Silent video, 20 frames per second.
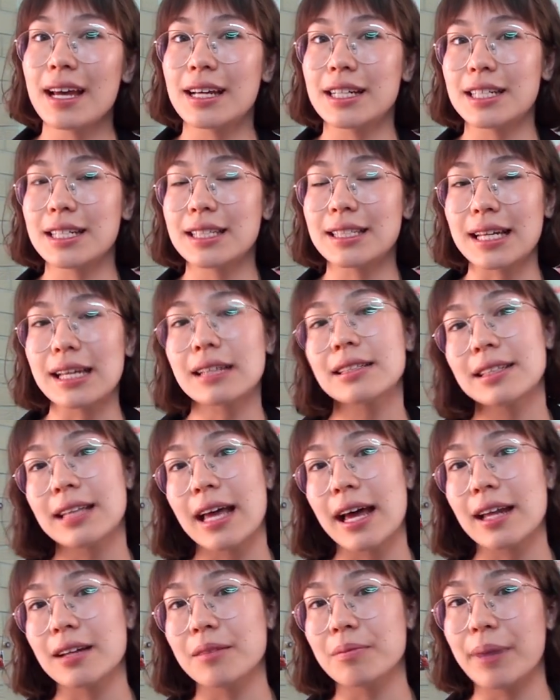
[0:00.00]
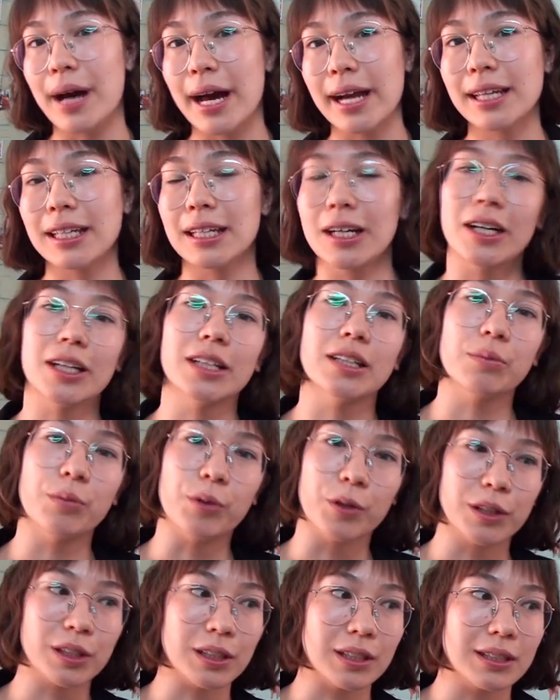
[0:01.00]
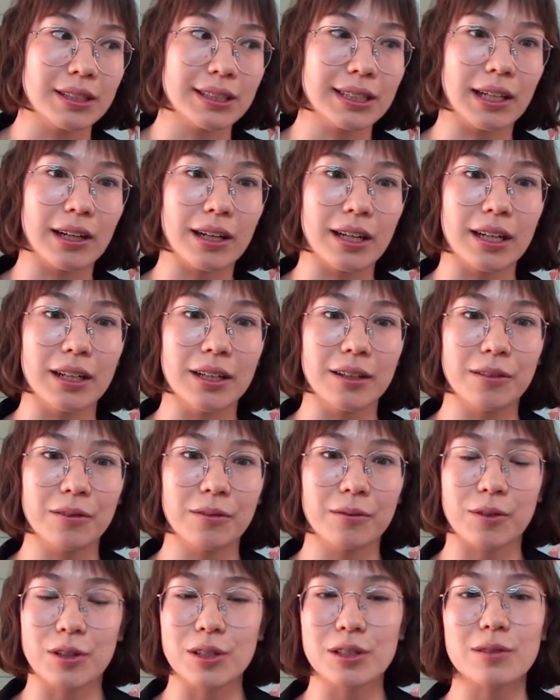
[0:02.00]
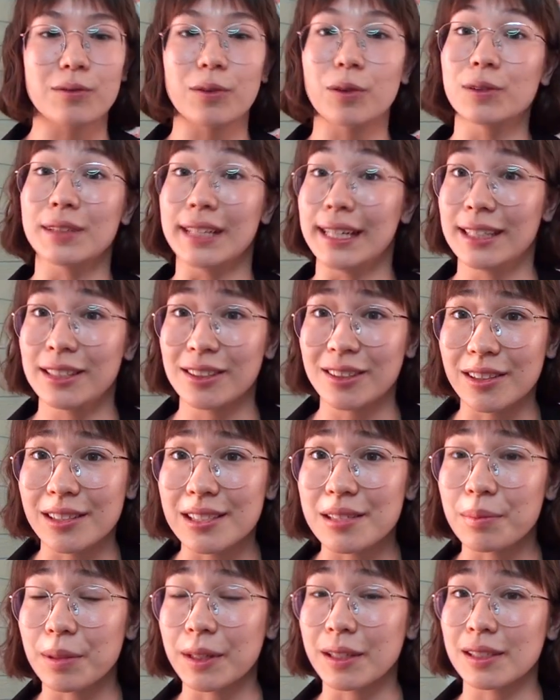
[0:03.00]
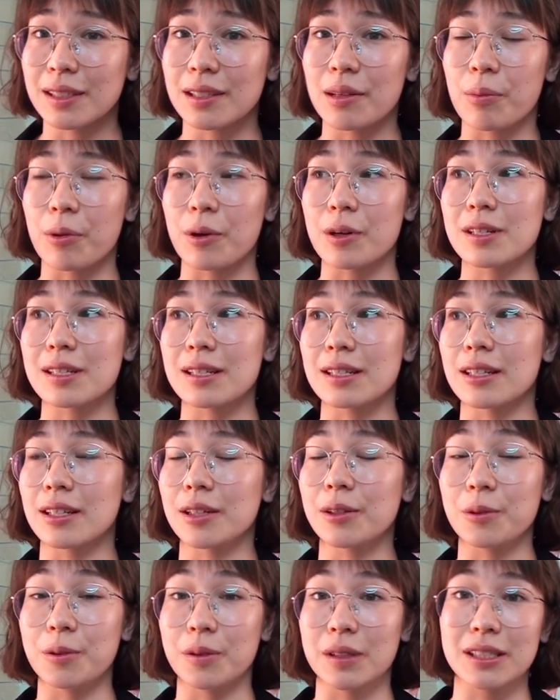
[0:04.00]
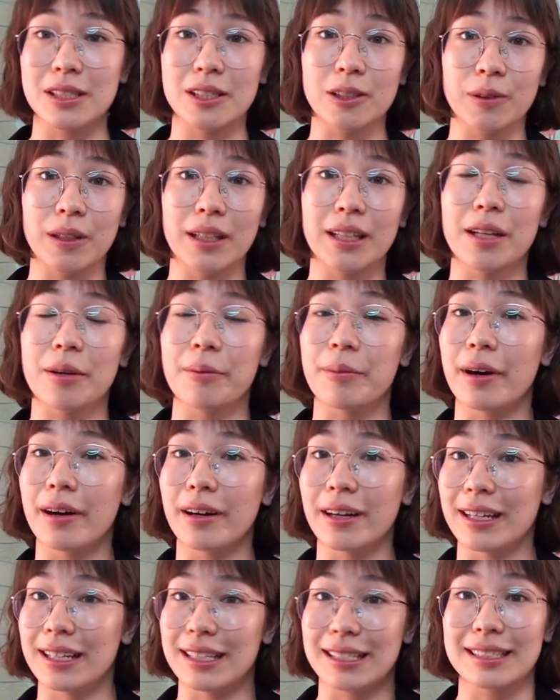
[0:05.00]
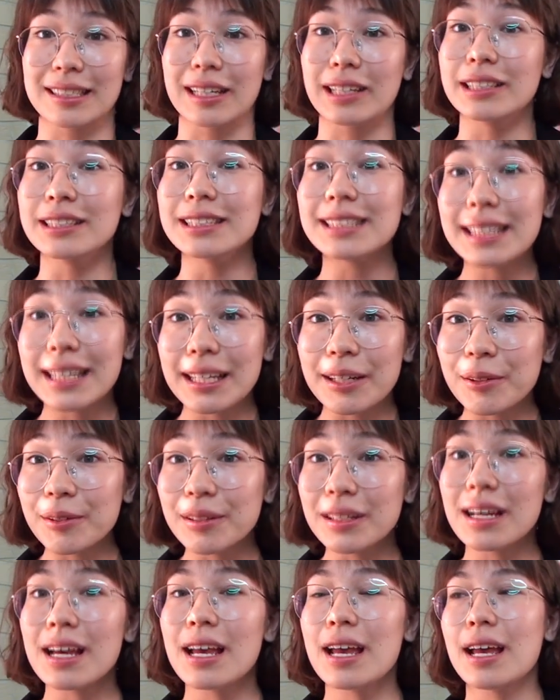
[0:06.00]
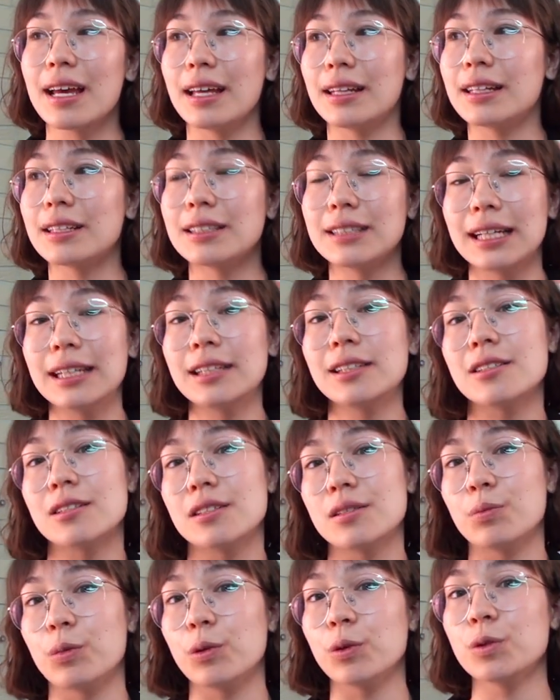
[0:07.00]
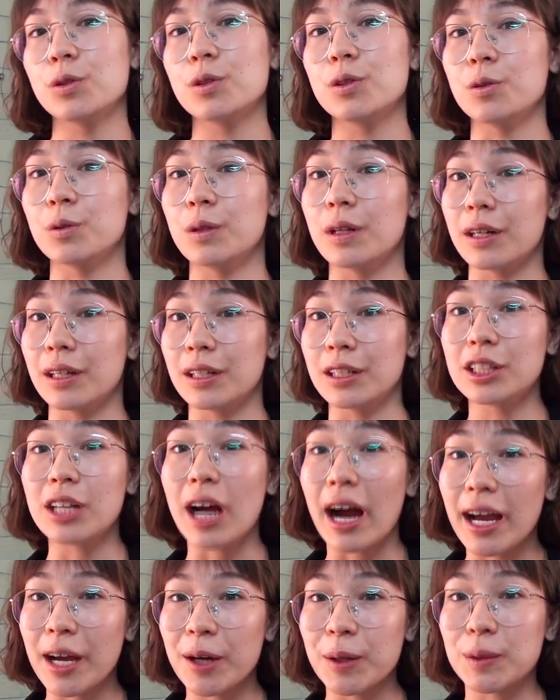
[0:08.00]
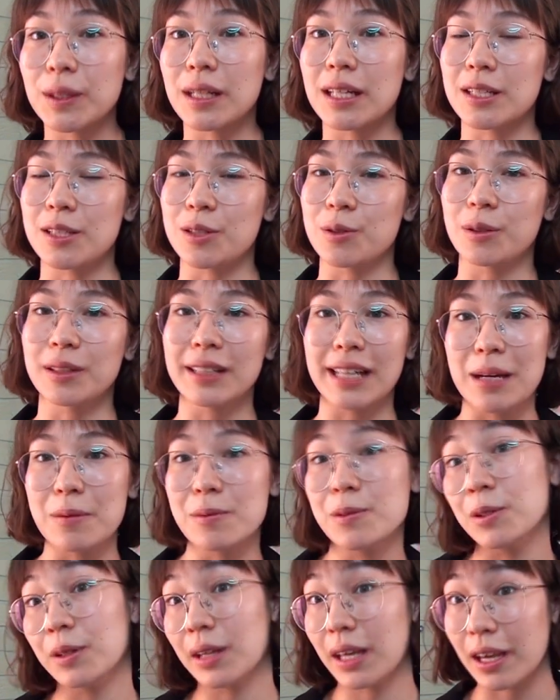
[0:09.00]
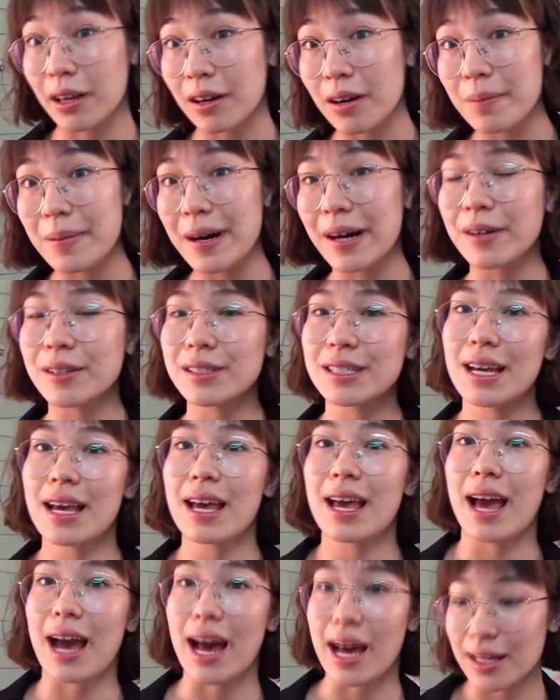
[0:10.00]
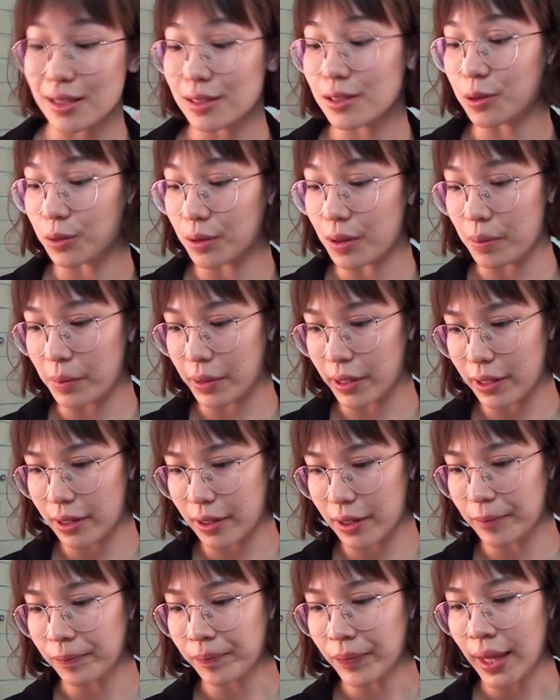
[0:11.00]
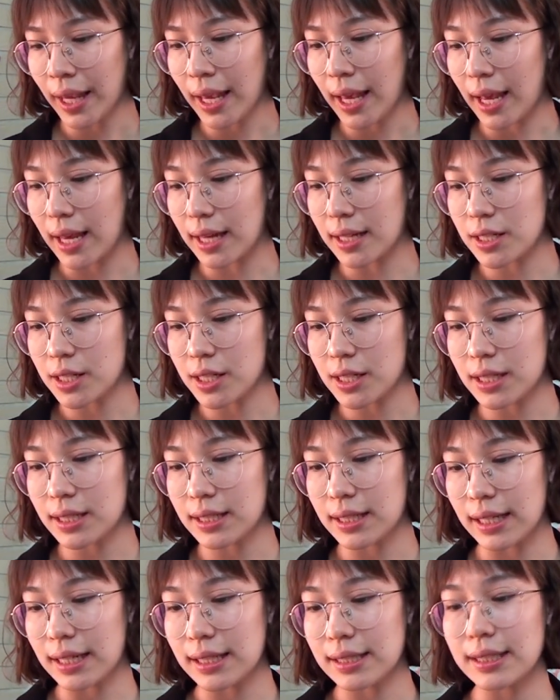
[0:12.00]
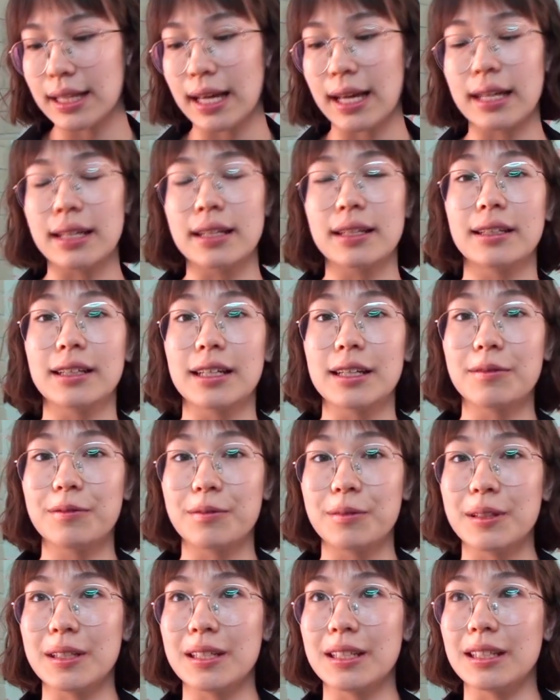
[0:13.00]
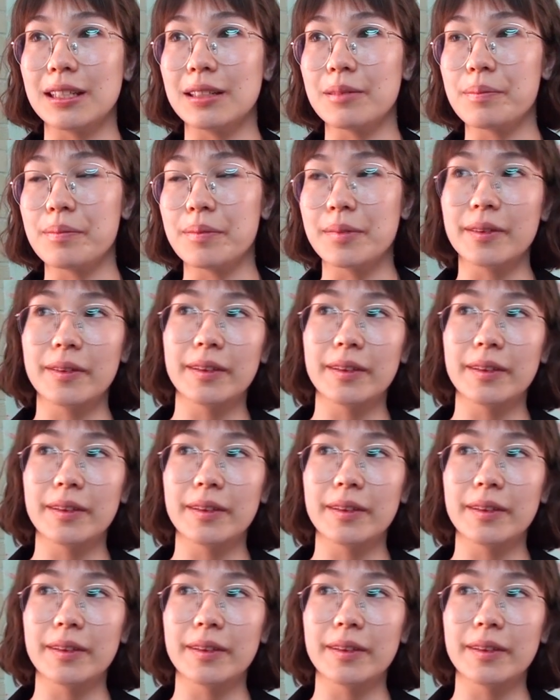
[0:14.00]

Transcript: She says that backyard abortions are, first of all, dangerous because the person who is doing them is unskilled. Their danger is both to the child that you claim to care about and to the mother. And she says that if we